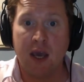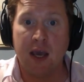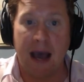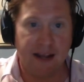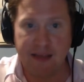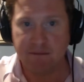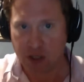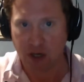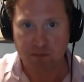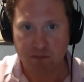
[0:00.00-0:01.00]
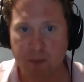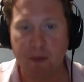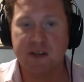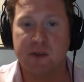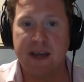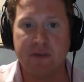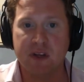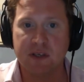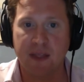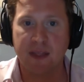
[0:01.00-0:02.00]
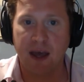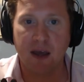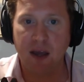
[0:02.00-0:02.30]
And he then, supplies all the evidence for that.